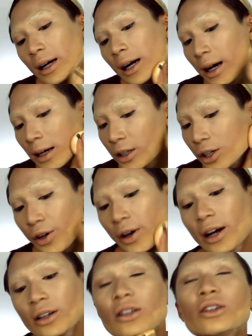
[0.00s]
I show you
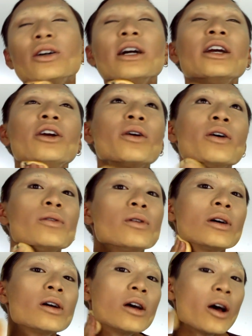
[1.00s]
how to create your
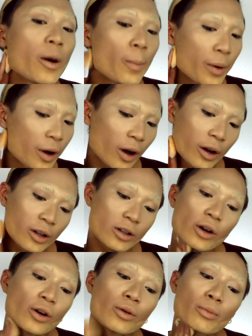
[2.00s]
own banana
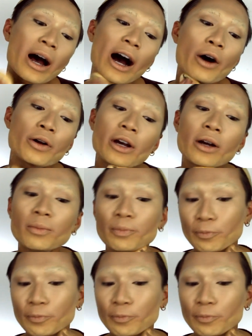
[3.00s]
tone powder.